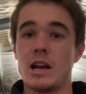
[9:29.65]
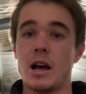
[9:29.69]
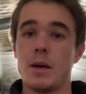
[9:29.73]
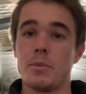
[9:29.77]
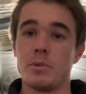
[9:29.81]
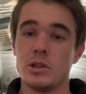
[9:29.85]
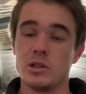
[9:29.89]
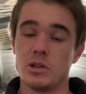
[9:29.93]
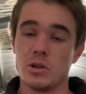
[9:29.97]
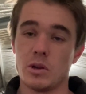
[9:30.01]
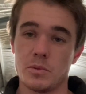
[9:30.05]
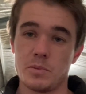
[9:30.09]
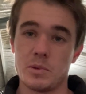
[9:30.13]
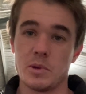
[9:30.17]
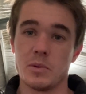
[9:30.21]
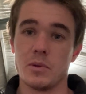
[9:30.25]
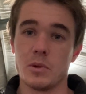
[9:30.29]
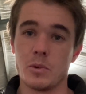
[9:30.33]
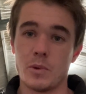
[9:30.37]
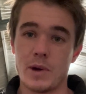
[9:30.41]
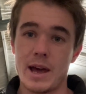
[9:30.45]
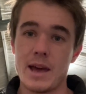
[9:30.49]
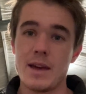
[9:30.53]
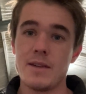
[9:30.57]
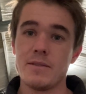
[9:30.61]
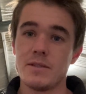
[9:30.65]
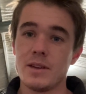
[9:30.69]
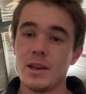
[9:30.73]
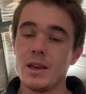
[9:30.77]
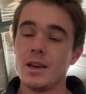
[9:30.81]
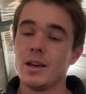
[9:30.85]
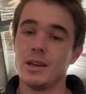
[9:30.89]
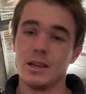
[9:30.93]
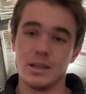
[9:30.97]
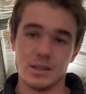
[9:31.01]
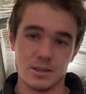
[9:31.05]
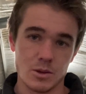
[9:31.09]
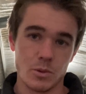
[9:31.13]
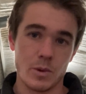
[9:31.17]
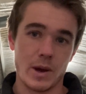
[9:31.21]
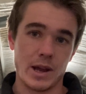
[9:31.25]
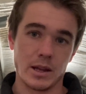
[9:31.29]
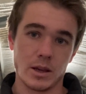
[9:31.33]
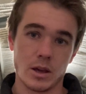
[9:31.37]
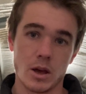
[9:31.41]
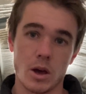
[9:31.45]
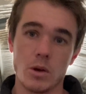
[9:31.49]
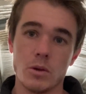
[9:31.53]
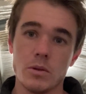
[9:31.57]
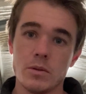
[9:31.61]
up the top of the wave is the way to
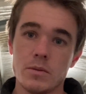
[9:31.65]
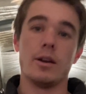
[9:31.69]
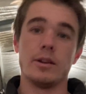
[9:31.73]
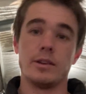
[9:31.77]
go.